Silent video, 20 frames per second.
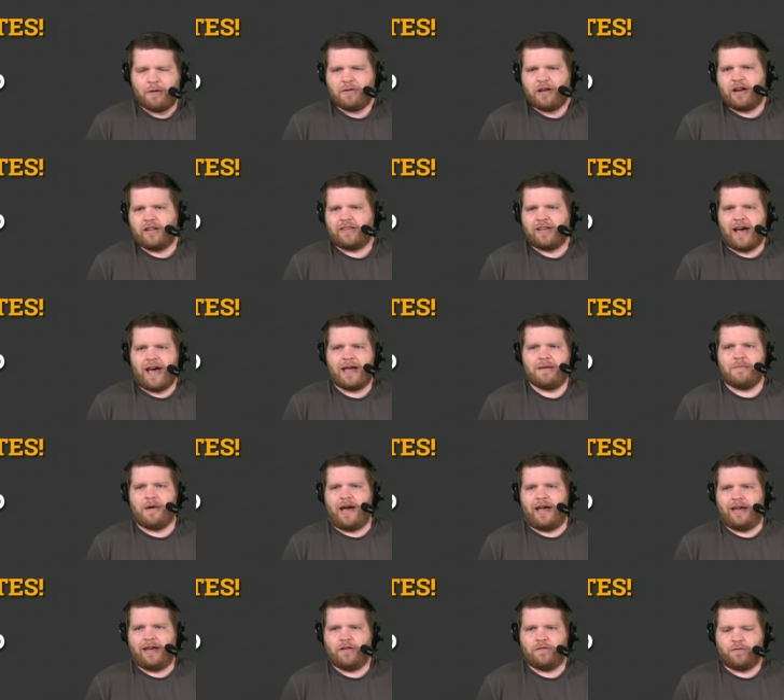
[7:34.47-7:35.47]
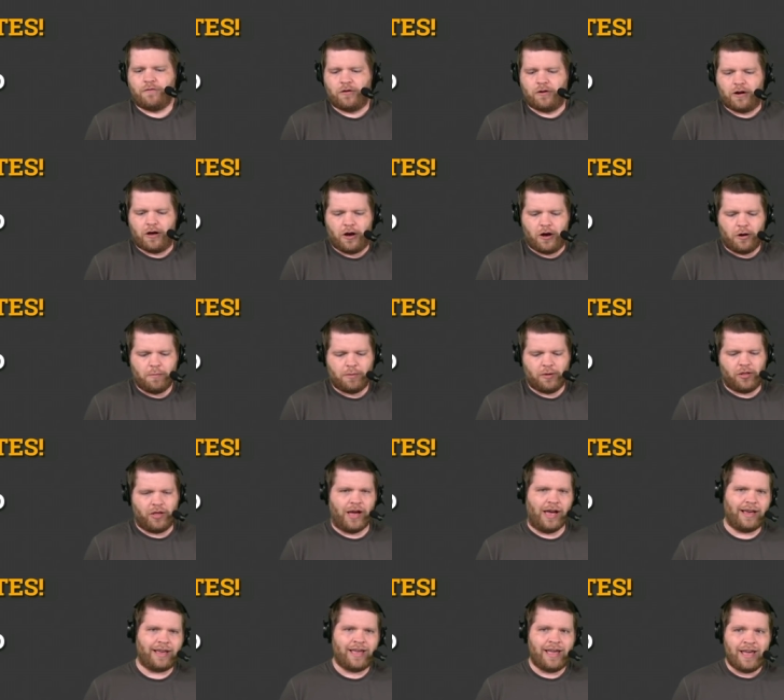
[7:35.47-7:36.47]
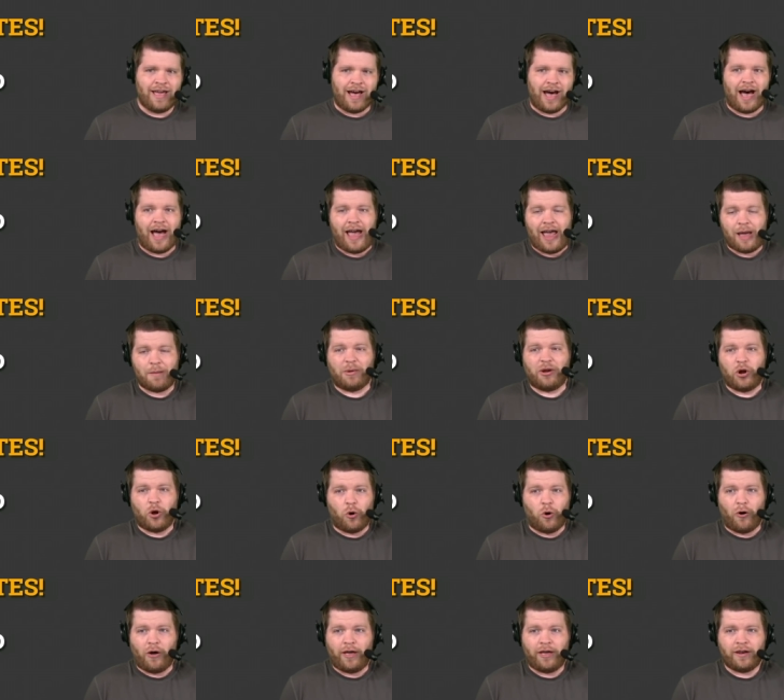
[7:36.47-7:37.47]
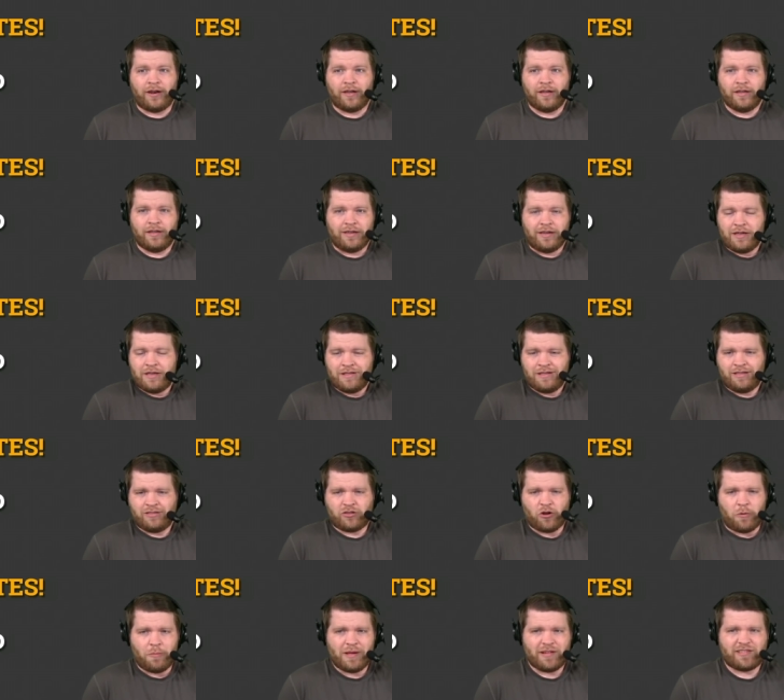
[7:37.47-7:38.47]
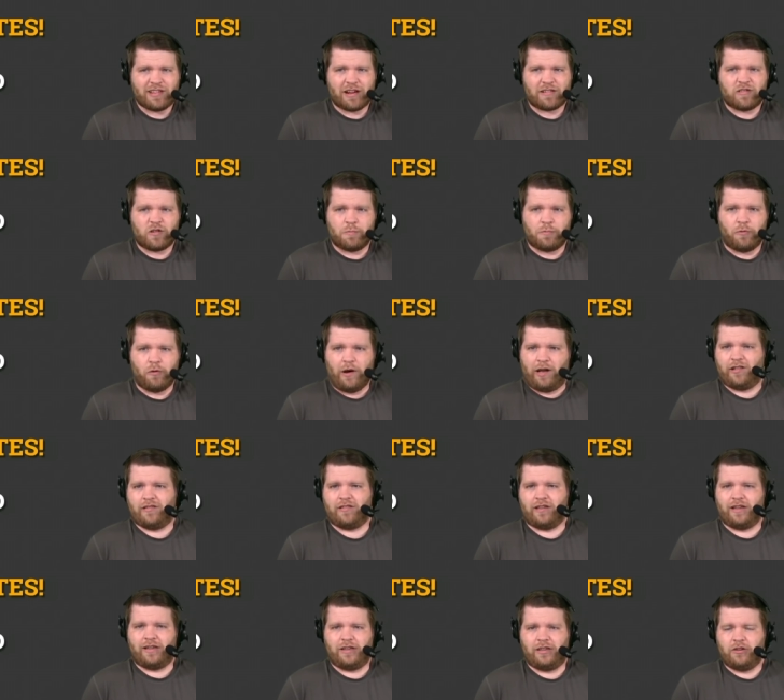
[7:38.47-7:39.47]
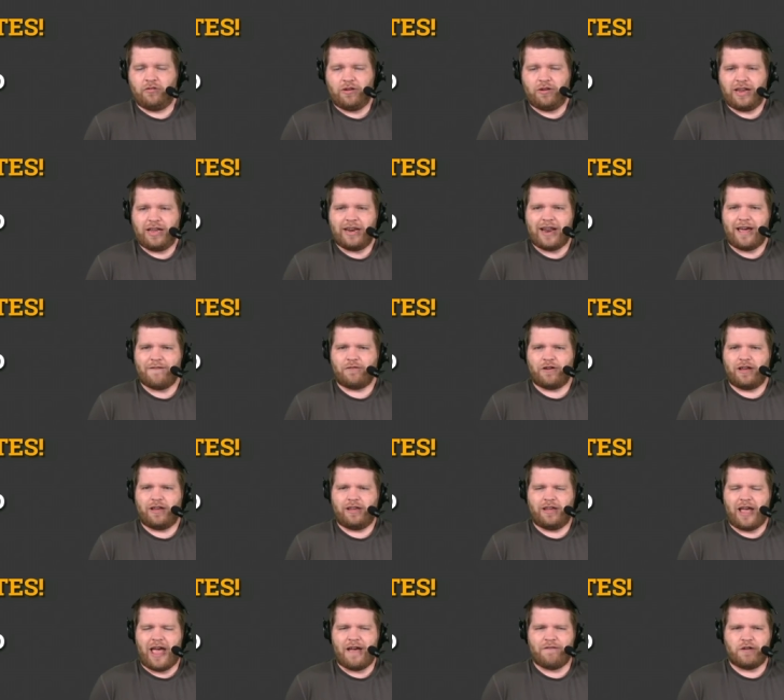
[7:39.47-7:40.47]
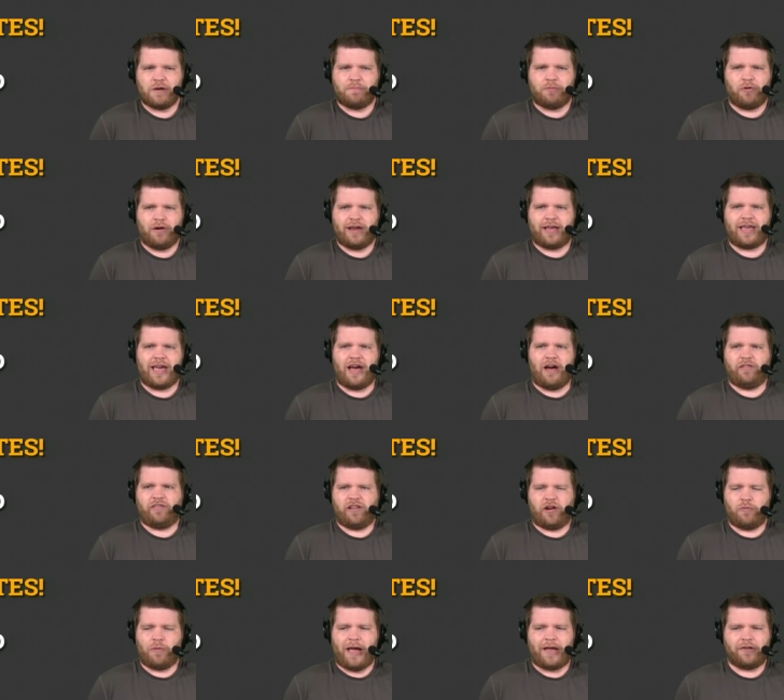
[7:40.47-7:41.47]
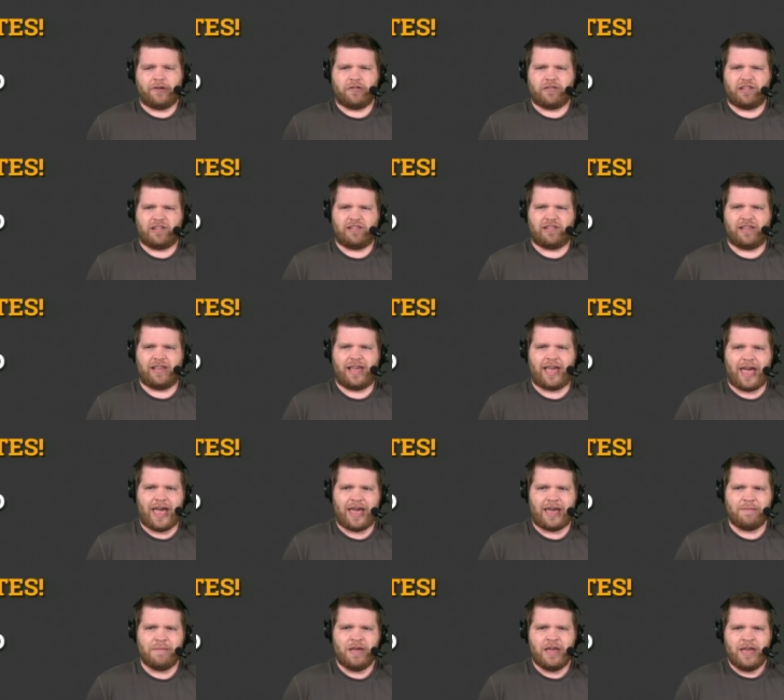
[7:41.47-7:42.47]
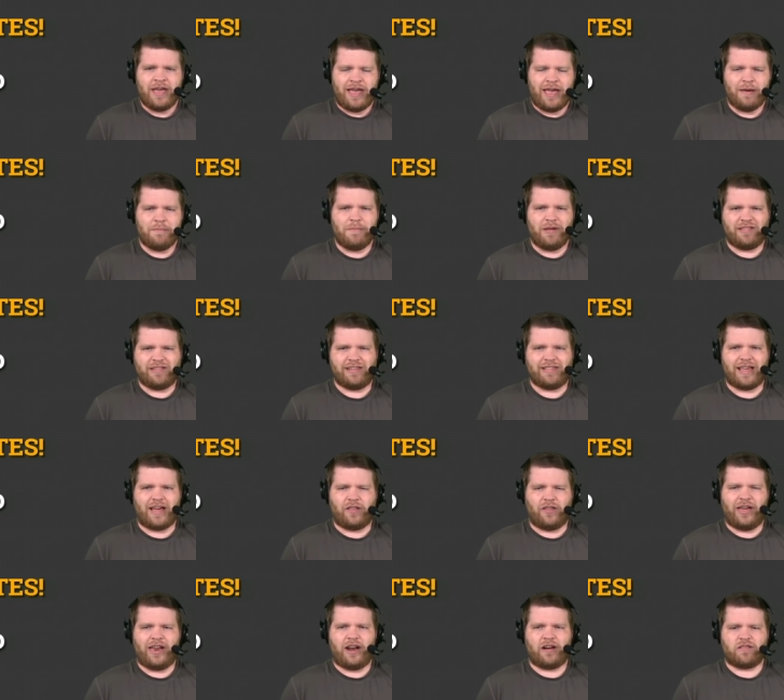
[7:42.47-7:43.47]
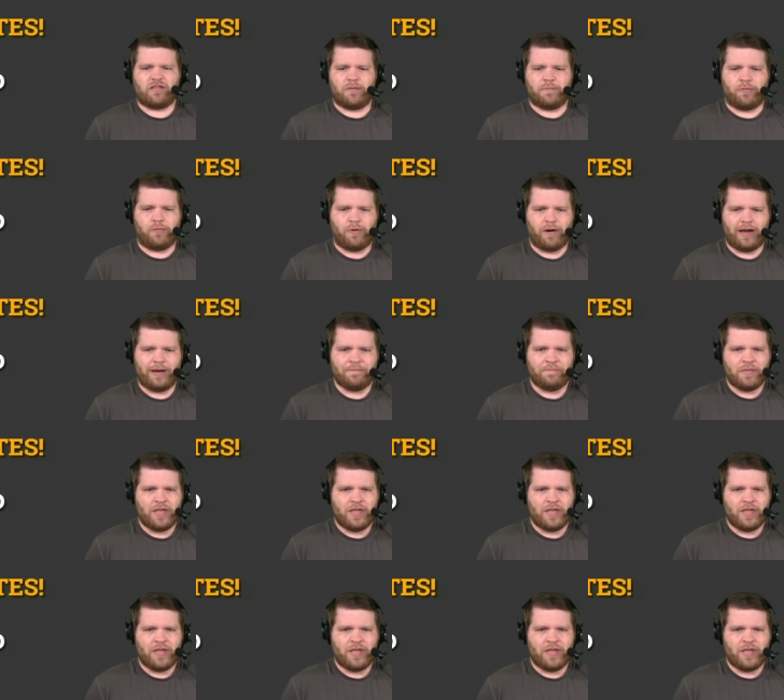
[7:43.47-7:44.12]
going to type my N for no, but, like, I am annoyed. Don't miss extra points. Like, you need every point counts. In a regular season game, him missing that late extra point